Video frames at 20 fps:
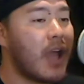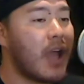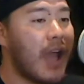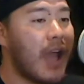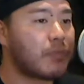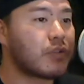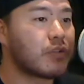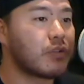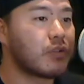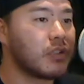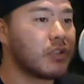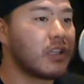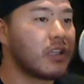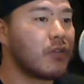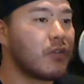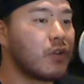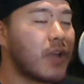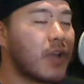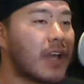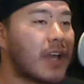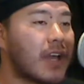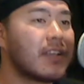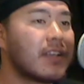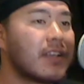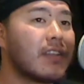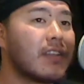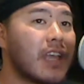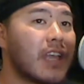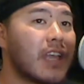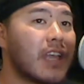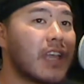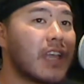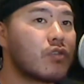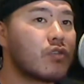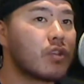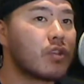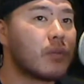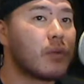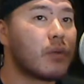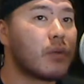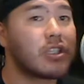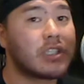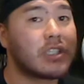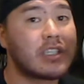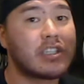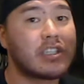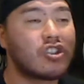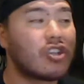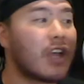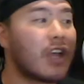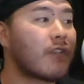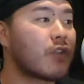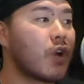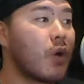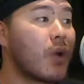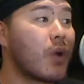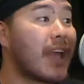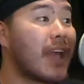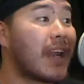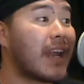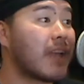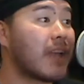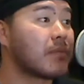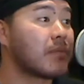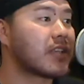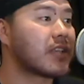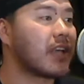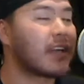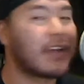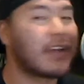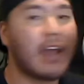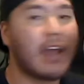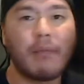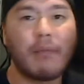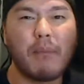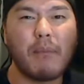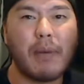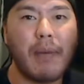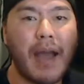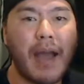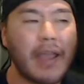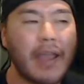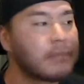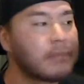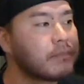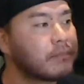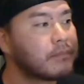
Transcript: Absolutely love you guys. Thank you so much. This is Jeff Koga, and I am signing out. Bye-bye.